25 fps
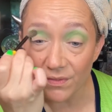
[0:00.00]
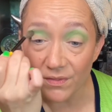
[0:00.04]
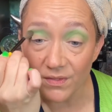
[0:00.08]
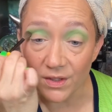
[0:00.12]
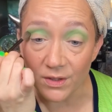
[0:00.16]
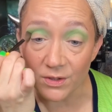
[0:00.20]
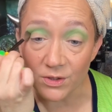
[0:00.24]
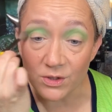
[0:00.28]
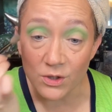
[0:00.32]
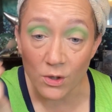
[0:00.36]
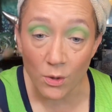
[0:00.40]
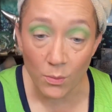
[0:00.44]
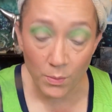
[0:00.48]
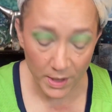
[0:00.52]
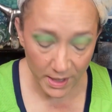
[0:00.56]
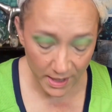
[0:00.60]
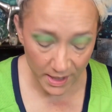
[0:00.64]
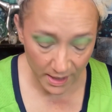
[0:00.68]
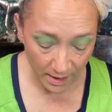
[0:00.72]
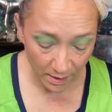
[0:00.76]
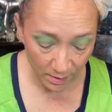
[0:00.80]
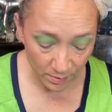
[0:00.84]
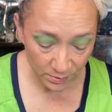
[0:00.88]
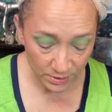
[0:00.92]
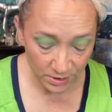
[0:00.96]
there's nobody
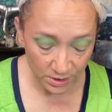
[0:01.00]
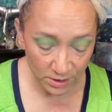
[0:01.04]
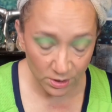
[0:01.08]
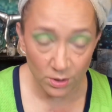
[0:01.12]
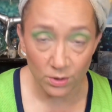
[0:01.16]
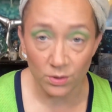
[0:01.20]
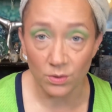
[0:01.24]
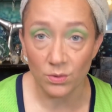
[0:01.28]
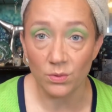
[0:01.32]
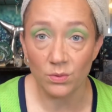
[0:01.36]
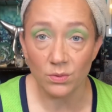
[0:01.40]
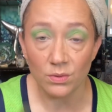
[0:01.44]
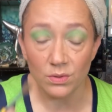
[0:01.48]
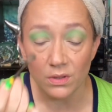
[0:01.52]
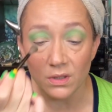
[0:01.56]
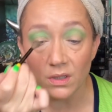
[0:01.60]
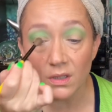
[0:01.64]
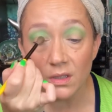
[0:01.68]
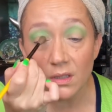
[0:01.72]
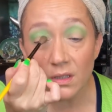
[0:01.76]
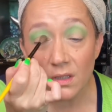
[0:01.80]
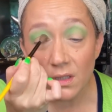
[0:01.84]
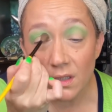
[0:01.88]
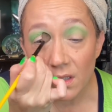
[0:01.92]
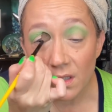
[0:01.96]
else to
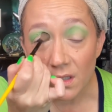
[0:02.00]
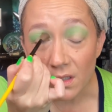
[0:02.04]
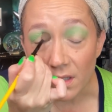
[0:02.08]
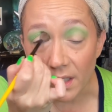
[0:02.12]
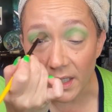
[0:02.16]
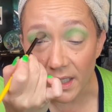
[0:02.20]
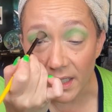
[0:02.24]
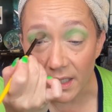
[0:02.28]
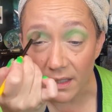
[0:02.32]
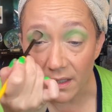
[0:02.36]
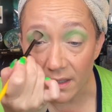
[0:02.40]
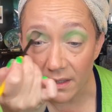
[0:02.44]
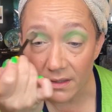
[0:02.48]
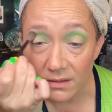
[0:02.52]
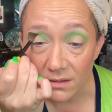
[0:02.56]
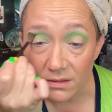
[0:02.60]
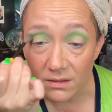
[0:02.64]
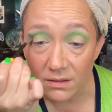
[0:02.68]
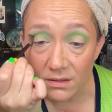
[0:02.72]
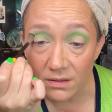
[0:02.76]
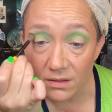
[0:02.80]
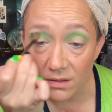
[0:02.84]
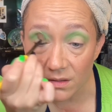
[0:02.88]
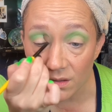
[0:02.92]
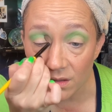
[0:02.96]
like
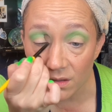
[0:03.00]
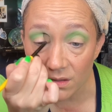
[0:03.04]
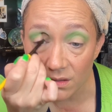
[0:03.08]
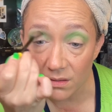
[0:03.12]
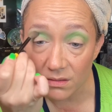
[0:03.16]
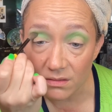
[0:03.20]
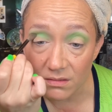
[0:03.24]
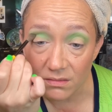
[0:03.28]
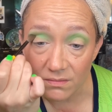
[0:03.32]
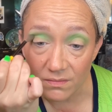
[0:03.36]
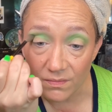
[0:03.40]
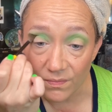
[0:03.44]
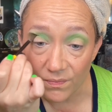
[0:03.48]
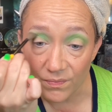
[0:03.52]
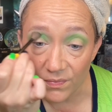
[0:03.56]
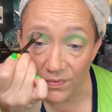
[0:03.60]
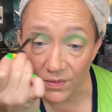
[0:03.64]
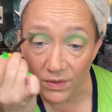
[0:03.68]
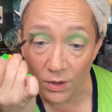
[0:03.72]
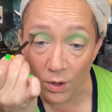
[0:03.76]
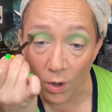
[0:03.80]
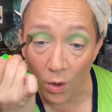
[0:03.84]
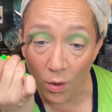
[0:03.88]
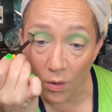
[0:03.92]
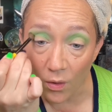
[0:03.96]

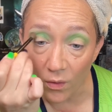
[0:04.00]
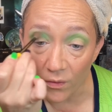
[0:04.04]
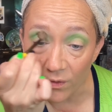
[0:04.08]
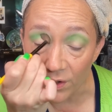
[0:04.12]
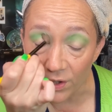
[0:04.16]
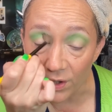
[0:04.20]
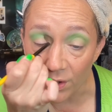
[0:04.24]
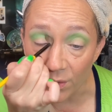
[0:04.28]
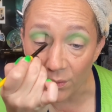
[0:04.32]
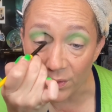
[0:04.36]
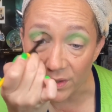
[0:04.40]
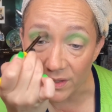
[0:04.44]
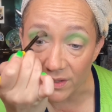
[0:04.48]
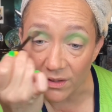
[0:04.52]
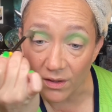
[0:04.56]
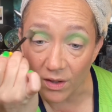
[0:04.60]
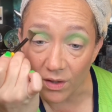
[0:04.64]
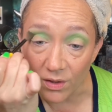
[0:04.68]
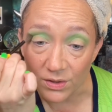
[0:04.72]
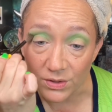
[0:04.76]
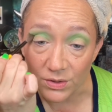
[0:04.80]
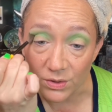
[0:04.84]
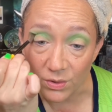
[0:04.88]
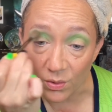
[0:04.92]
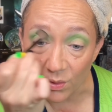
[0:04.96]
go over your
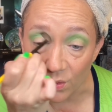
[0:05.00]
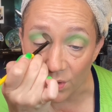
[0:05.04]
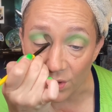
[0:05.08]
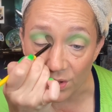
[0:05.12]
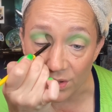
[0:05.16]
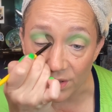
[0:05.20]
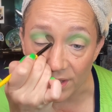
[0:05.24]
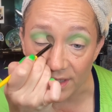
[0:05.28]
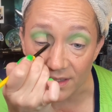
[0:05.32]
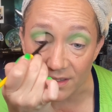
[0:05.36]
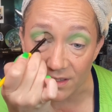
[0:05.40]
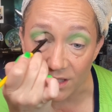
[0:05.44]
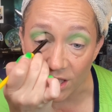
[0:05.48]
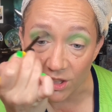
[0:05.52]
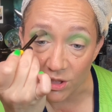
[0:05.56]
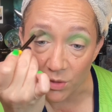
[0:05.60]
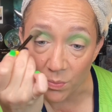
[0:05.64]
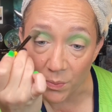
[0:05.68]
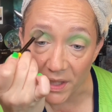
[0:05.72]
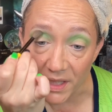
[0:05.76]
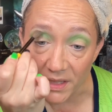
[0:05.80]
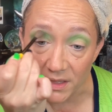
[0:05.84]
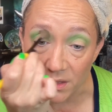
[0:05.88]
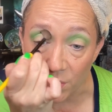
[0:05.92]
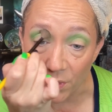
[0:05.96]
results or touch
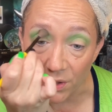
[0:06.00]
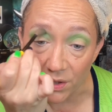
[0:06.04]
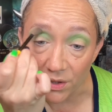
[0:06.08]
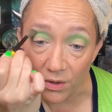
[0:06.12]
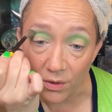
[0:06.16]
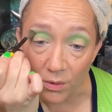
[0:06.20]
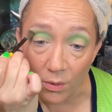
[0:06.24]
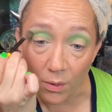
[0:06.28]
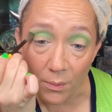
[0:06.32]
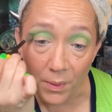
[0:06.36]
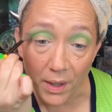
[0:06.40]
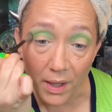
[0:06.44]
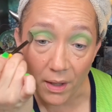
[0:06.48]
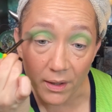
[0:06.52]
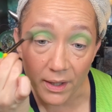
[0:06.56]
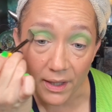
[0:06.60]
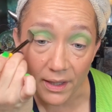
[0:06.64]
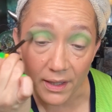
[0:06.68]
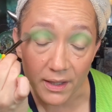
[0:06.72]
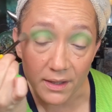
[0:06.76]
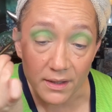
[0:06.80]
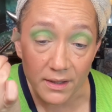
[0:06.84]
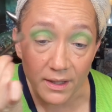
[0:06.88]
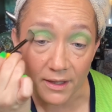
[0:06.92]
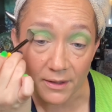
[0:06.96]
base with you about
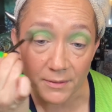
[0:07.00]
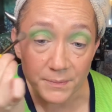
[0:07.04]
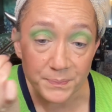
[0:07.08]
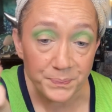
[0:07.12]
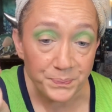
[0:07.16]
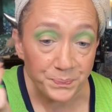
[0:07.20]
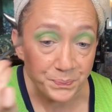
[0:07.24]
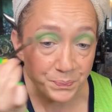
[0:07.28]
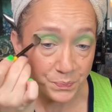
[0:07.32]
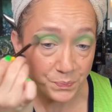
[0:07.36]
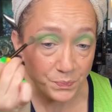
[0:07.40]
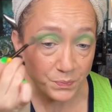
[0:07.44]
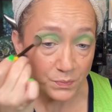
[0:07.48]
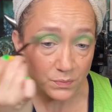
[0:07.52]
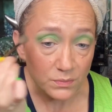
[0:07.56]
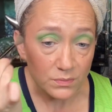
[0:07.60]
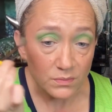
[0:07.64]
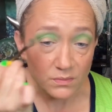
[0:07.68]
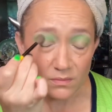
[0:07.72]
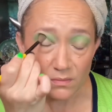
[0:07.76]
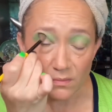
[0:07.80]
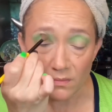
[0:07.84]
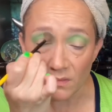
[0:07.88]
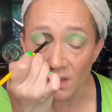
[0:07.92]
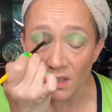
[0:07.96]
anything.
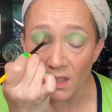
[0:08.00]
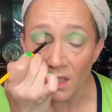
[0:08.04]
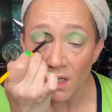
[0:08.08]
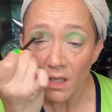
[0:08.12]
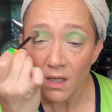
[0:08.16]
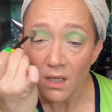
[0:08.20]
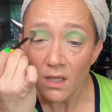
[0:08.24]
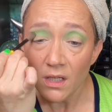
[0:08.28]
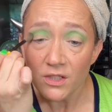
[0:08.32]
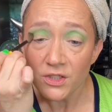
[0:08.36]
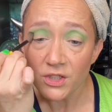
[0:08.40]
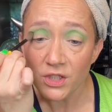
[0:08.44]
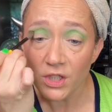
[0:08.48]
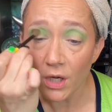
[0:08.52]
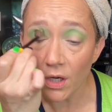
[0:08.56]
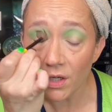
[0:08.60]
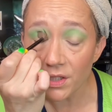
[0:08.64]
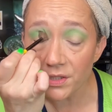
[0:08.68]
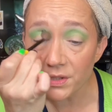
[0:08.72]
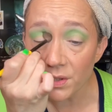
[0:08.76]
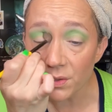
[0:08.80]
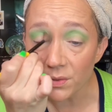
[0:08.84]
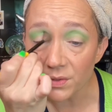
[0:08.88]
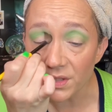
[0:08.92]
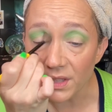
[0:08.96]
She
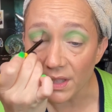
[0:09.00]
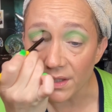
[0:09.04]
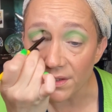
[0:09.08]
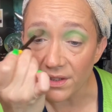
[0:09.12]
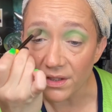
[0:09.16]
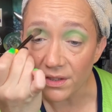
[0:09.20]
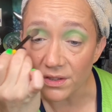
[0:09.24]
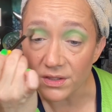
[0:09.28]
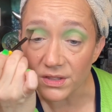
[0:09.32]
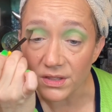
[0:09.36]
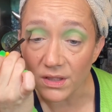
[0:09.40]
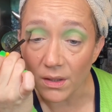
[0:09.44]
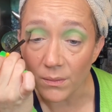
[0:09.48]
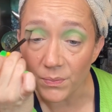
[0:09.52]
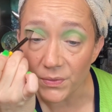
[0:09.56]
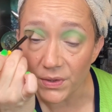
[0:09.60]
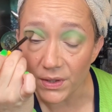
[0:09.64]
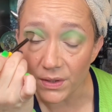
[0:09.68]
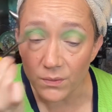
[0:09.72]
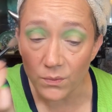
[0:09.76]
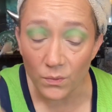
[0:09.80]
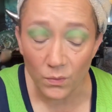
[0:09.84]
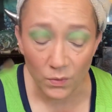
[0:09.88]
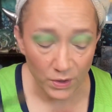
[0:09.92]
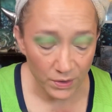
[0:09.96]
also said there's
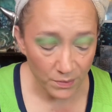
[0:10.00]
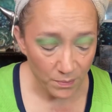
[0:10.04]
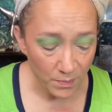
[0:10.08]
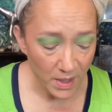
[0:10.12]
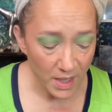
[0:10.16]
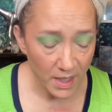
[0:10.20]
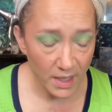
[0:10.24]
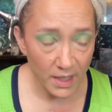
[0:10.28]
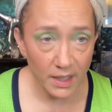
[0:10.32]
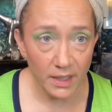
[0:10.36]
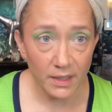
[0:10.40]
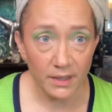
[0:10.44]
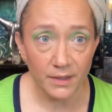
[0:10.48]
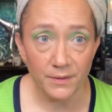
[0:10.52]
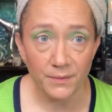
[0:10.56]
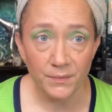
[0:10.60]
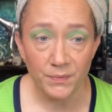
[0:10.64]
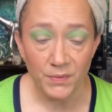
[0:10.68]
something with my